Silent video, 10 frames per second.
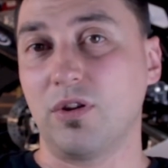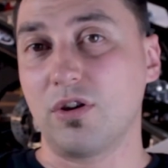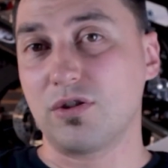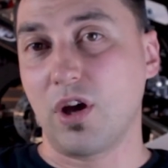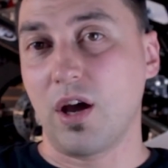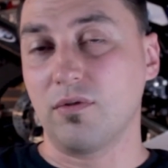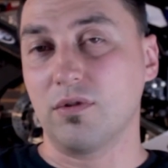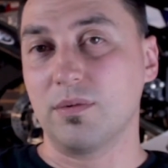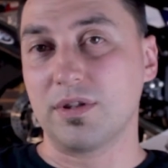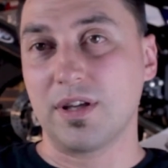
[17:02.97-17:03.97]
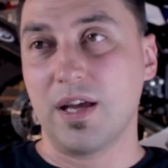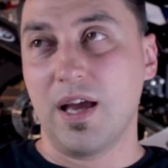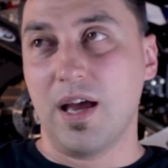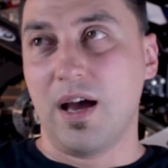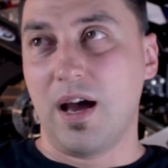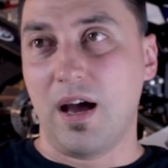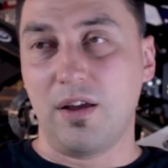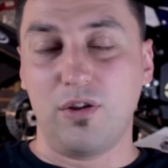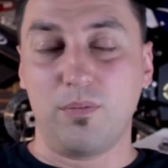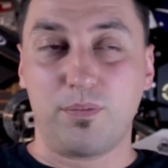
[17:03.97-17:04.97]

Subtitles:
those Tyre warmers. You're